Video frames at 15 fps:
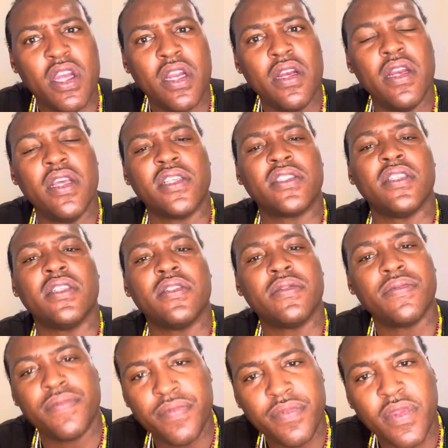Listen,
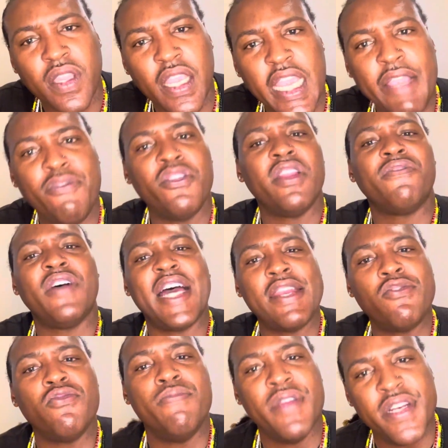even if I
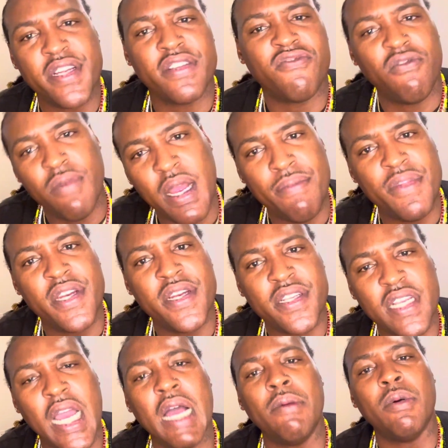do business for my business,
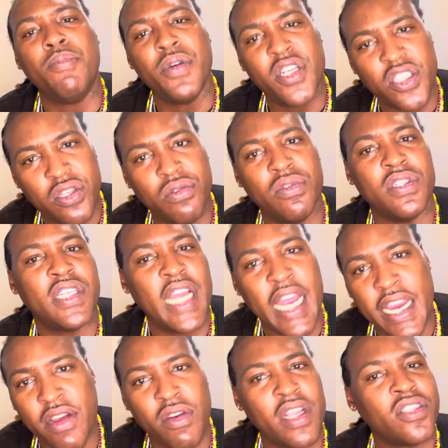I'm going to put a suit and
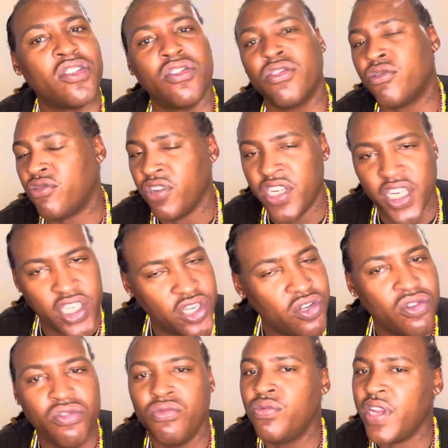tie on. That's a
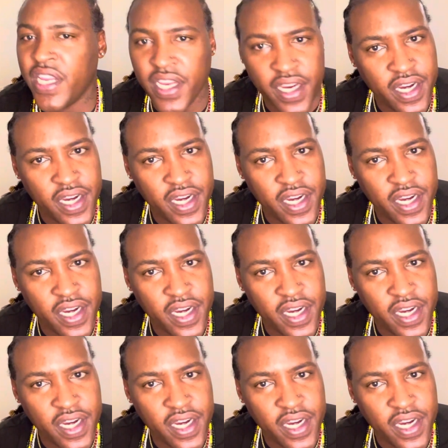traditional way.